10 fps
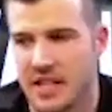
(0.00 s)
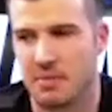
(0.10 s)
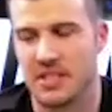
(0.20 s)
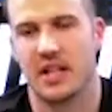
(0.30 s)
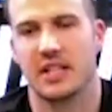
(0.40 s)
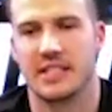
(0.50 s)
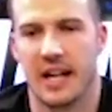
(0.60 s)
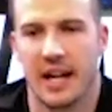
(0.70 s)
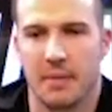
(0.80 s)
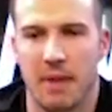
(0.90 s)
them a ton of
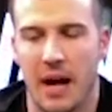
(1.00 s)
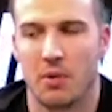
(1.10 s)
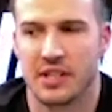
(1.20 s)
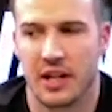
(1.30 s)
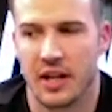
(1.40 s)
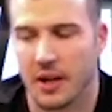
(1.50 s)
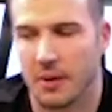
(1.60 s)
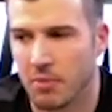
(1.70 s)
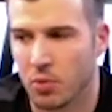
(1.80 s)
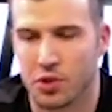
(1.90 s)
time. I was at a
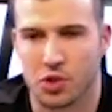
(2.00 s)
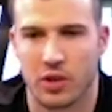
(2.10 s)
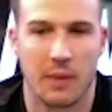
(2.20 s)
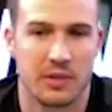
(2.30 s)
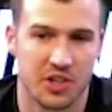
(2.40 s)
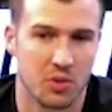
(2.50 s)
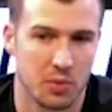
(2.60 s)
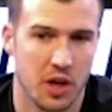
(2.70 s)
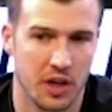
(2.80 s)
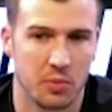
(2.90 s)
retreat. I was
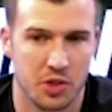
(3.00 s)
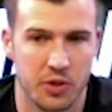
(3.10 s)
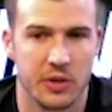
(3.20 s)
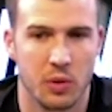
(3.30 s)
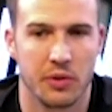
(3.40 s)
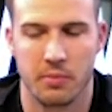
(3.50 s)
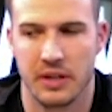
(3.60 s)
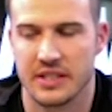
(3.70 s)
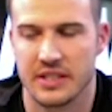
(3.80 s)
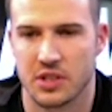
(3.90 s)
actually at a retreat with
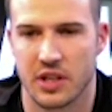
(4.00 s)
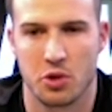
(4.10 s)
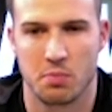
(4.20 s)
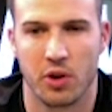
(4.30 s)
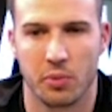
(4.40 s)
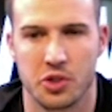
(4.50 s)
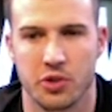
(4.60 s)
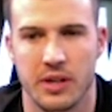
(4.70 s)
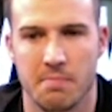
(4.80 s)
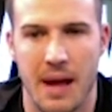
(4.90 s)
Ramiz. It was a Coach Burt
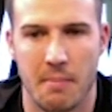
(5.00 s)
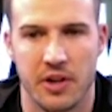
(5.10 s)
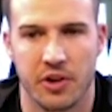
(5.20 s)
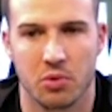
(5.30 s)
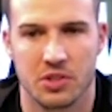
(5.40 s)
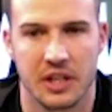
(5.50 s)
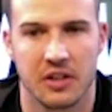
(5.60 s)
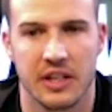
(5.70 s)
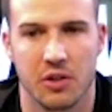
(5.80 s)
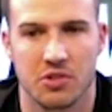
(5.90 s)
retreat. Matt Monero was there.
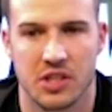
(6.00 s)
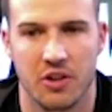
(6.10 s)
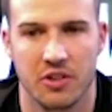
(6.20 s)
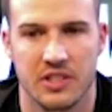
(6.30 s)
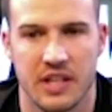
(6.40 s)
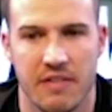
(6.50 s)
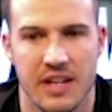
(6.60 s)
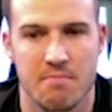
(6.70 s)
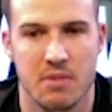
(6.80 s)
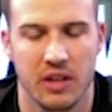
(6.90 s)
He owns a one hundred
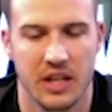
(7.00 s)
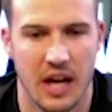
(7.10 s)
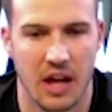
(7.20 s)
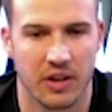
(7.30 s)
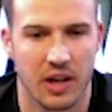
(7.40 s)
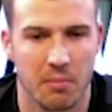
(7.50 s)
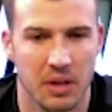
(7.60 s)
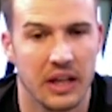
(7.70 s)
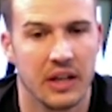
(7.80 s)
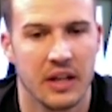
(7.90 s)
seventy million dollars
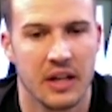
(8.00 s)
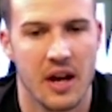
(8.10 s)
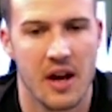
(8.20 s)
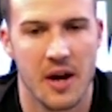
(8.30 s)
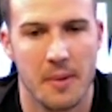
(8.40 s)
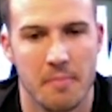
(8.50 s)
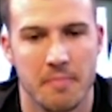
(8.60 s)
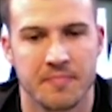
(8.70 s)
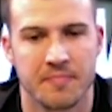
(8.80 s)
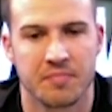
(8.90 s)
company. Um,
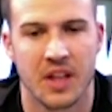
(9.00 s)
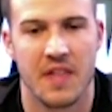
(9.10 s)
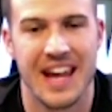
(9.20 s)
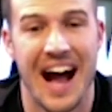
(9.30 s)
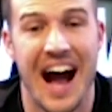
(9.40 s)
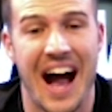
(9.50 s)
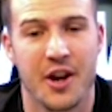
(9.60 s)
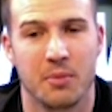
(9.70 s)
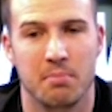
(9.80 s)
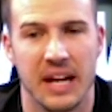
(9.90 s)
they
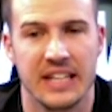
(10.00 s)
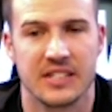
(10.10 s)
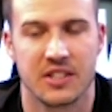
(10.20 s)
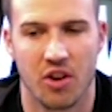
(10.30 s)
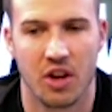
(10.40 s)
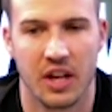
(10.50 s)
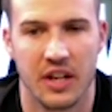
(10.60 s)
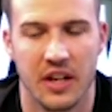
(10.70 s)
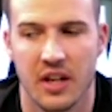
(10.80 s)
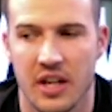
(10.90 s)
hire based
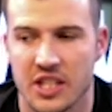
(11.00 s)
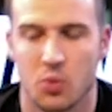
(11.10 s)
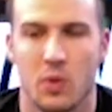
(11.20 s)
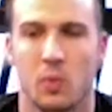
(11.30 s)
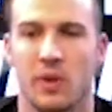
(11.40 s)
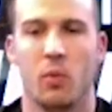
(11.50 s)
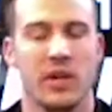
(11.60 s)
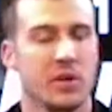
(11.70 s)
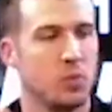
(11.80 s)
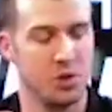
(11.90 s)
on, so we we've,
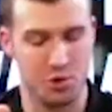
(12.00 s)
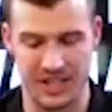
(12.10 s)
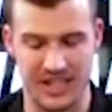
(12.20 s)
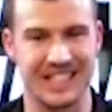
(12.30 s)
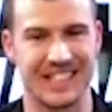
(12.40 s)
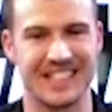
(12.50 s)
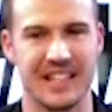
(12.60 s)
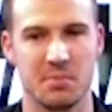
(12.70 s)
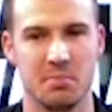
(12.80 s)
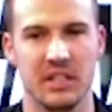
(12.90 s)
we we do the D I S C
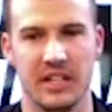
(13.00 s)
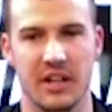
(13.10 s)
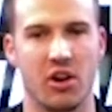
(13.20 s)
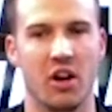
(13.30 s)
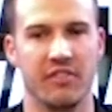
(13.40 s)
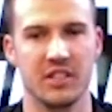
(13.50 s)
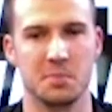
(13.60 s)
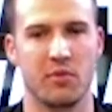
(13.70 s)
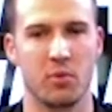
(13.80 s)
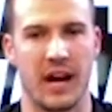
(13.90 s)
assessment in our office
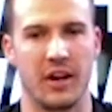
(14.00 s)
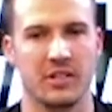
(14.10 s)
before we hire